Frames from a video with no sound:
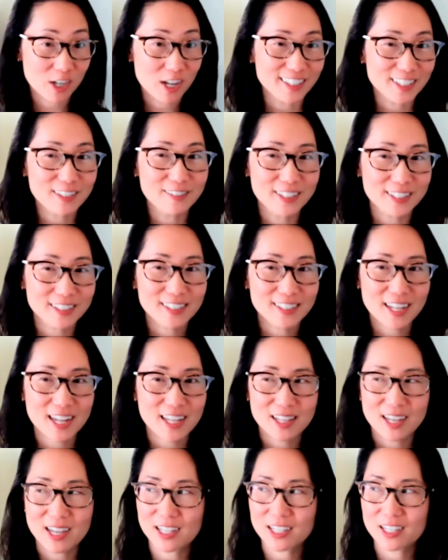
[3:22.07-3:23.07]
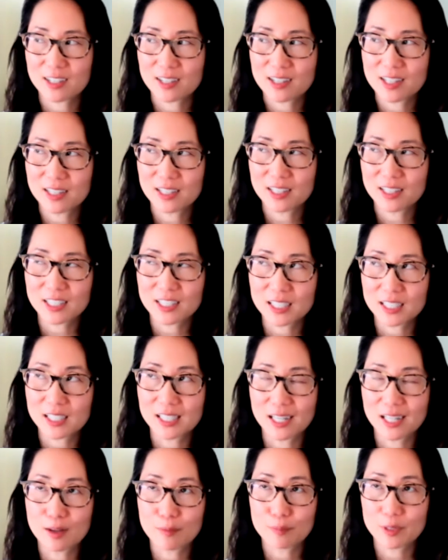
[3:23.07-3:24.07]
So let's say, like in this
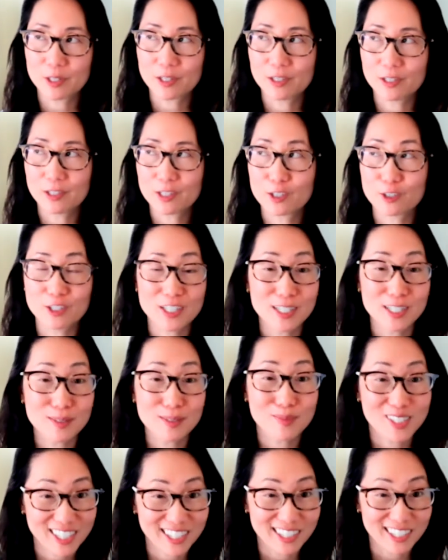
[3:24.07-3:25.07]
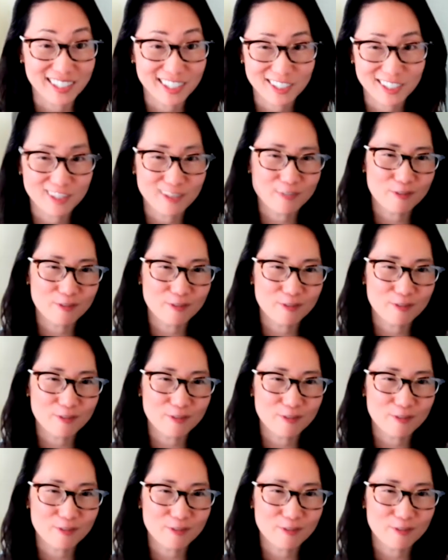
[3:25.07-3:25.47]
example, your team cheated.